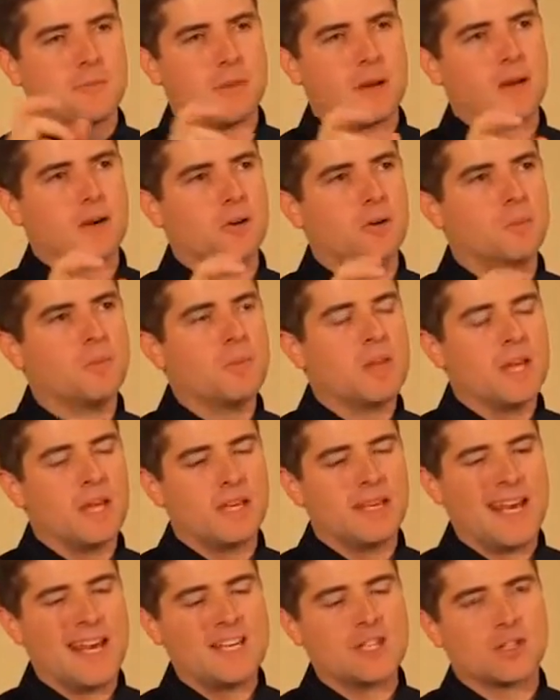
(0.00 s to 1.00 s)
the barrel,
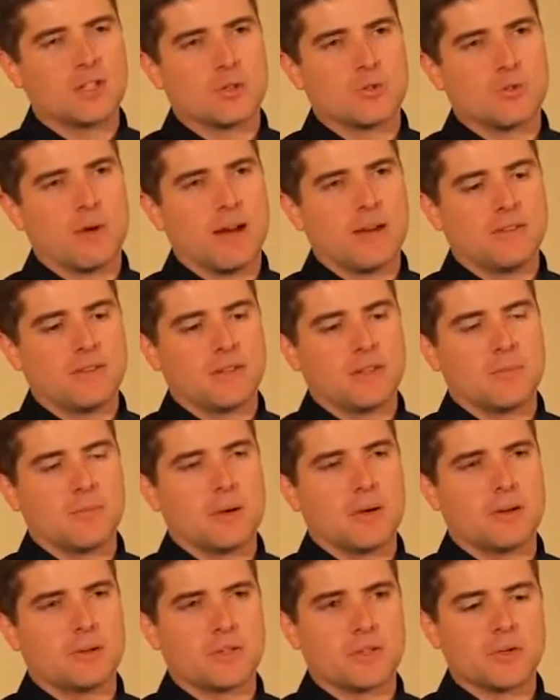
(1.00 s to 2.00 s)
engages the rifling of the
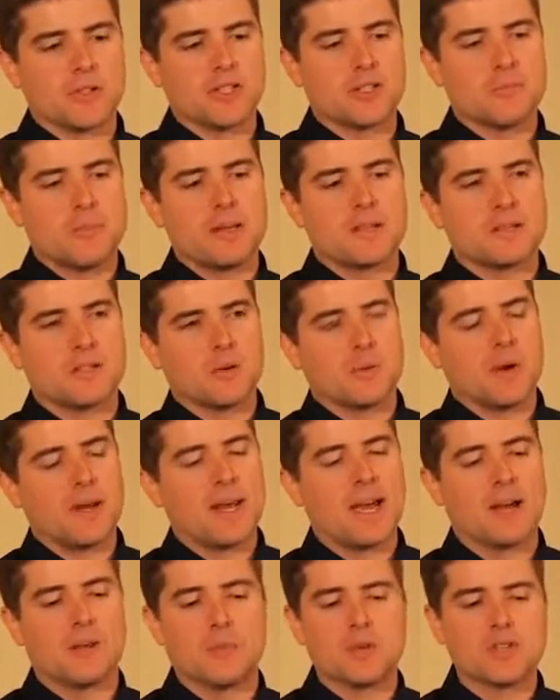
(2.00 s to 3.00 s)
barrel so it spins on the
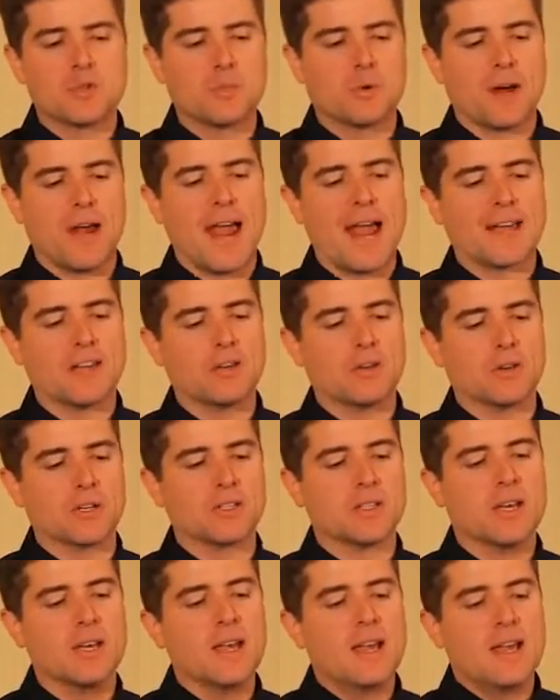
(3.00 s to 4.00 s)
way out, much more
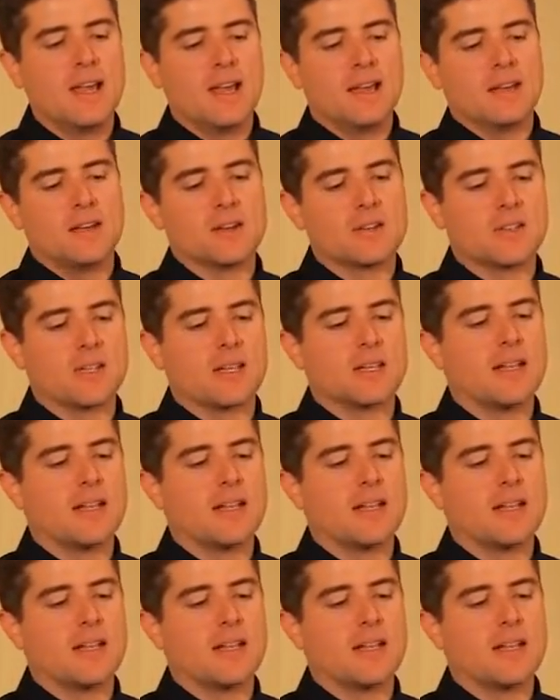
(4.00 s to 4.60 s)
accurate. And here's the